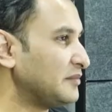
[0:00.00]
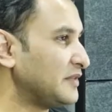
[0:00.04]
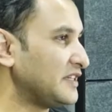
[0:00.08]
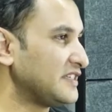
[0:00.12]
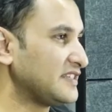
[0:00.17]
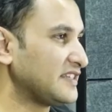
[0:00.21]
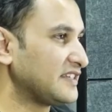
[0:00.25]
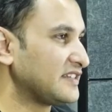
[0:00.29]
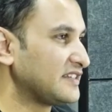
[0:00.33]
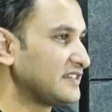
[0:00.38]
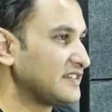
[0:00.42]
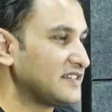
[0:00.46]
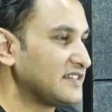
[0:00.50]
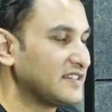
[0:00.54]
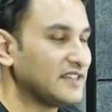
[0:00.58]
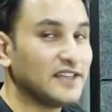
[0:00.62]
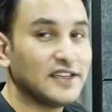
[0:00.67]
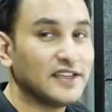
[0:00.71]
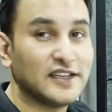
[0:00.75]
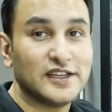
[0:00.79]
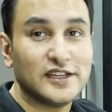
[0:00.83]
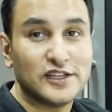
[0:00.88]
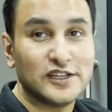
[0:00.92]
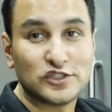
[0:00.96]
Amazing.
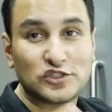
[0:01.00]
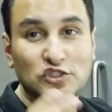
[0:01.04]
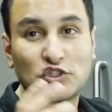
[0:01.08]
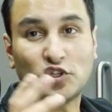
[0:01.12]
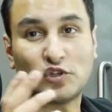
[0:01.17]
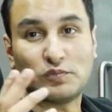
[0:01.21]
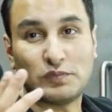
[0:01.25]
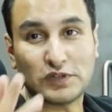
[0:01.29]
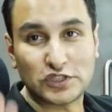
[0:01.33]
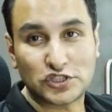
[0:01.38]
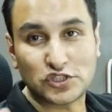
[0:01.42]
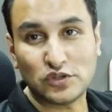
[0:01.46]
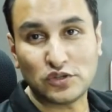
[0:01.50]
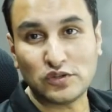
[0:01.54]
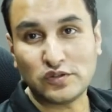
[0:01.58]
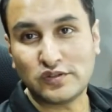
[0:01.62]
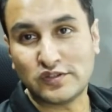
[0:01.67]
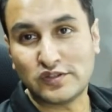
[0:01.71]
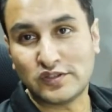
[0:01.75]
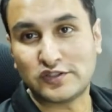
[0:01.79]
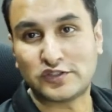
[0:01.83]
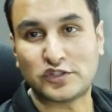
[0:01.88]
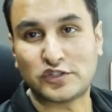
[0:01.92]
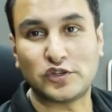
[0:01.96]
So,
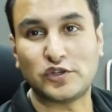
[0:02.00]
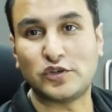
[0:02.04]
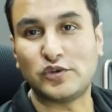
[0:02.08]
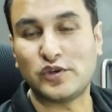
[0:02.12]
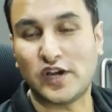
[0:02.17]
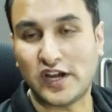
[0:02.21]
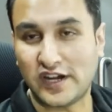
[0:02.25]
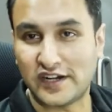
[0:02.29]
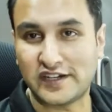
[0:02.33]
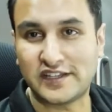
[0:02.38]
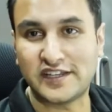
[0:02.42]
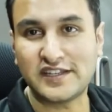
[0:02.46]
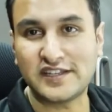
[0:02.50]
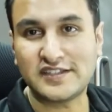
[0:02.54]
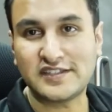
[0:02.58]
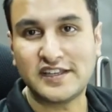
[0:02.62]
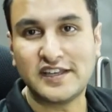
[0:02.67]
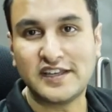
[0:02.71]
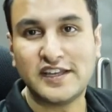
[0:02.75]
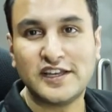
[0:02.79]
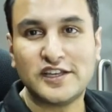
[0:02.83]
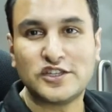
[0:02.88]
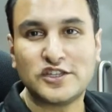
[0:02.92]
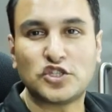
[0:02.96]
bacho, so you heard
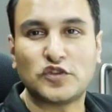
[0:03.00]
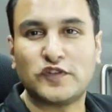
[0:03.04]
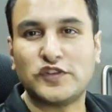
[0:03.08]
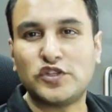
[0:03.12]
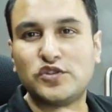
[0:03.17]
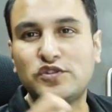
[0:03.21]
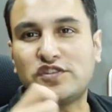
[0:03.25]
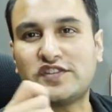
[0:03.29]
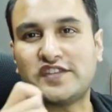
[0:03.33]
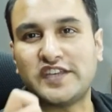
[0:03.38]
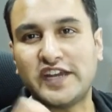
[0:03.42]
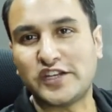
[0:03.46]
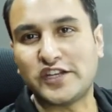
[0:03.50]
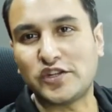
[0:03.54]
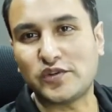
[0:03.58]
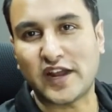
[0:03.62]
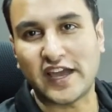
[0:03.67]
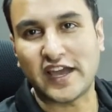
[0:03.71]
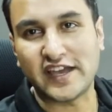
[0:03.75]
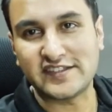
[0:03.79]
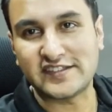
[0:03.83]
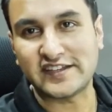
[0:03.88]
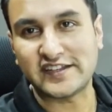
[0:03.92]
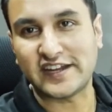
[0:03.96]
this. So, when you set
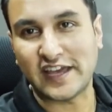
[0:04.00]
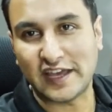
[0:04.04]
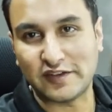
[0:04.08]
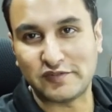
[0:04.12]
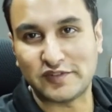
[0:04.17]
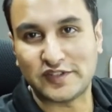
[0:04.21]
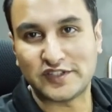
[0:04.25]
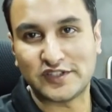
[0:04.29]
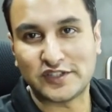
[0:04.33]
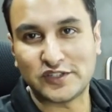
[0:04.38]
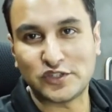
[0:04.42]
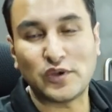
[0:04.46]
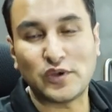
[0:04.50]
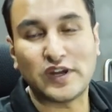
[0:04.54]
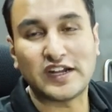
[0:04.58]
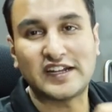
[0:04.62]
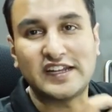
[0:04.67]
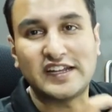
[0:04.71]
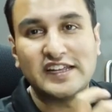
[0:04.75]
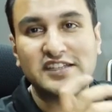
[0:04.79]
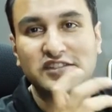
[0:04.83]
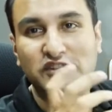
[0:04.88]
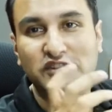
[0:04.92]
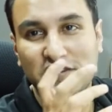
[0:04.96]
your eyes at heaven, you
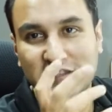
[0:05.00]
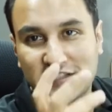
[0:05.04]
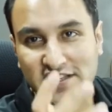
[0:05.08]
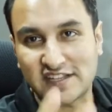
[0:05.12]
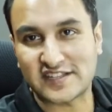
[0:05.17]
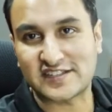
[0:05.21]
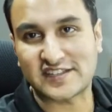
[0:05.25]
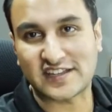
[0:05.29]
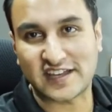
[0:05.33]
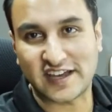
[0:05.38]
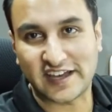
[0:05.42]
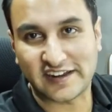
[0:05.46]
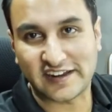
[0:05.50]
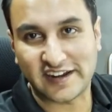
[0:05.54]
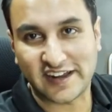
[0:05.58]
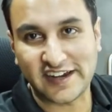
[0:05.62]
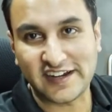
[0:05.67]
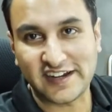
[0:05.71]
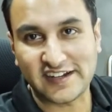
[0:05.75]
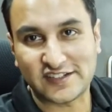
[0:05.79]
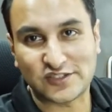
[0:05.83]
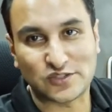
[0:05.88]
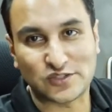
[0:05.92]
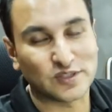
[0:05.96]
at least reach the sky,
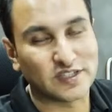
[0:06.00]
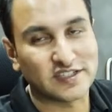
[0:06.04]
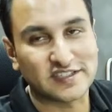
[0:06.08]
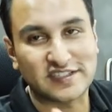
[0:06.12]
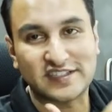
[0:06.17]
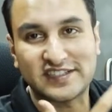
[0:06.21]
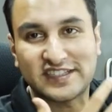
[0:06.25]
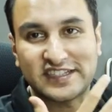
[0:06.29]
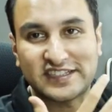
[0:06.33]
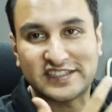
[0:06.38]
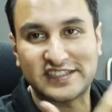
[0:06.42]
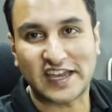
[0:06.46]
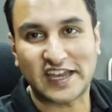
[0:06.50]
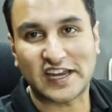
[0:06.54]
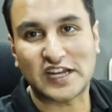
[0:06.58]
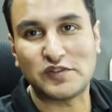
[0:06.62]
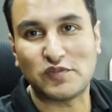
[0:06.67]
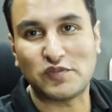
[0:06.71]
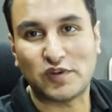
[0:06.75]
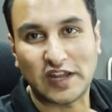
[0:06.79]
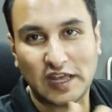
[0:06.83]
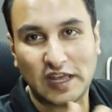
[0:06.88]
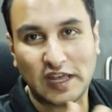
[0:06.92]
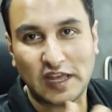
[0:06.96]
right? So, this is
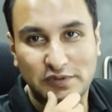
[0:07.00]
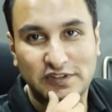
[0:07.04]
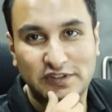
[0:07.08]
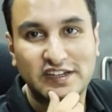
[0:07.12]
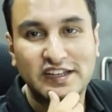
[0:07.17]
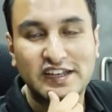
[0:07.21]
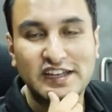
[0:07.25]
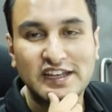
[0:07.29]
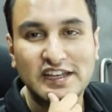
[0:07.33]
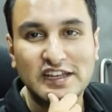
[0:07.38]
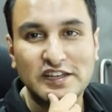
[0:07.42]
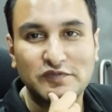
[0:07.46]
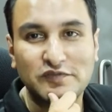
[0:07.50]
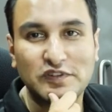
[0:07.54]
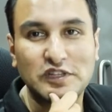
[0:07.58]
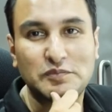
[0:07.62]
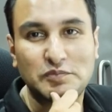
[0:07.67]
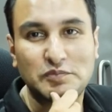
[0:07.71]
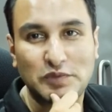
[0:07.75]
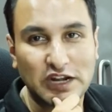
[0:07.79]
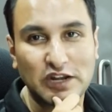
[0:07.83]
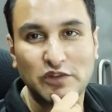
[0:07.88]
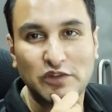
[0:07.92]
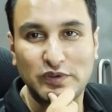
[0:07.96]
exactly what happened
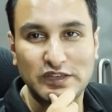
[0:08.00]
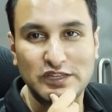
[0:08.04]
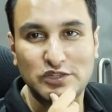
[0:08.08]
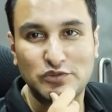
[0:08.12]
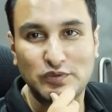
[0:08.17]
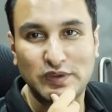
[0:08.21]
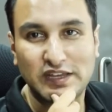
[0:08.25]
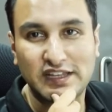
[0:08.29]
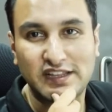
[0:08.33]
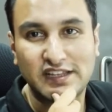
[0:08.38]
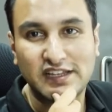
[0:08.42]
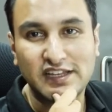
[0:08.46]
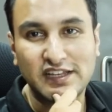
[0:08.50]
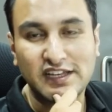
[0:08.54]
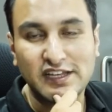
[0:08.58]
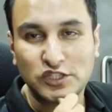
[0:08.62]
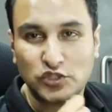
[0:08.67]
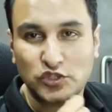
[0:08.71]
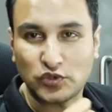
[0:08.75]
with Pranav as well.